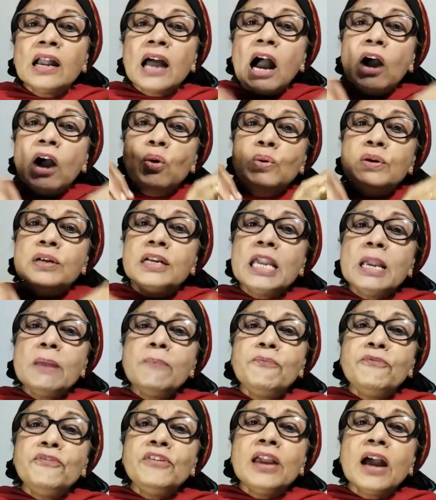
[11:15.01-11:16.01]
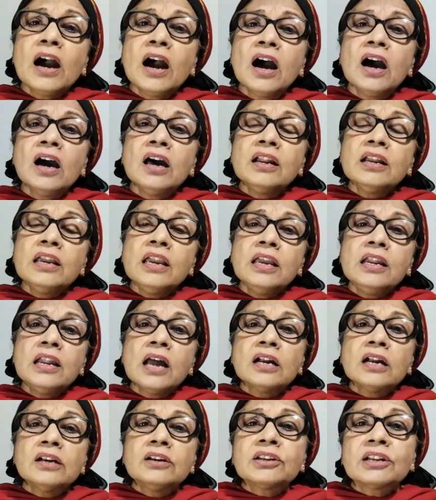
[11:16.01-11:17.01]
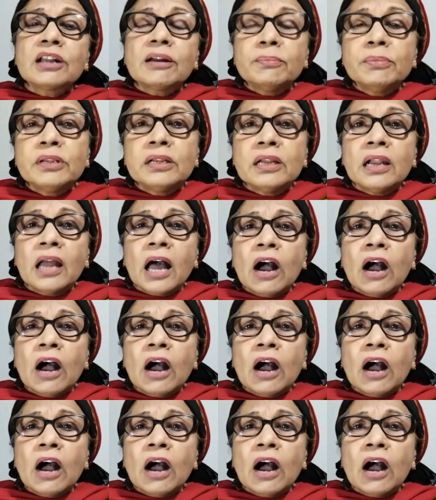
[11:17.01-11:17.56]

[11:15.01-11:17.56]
how deep we are in our trouble,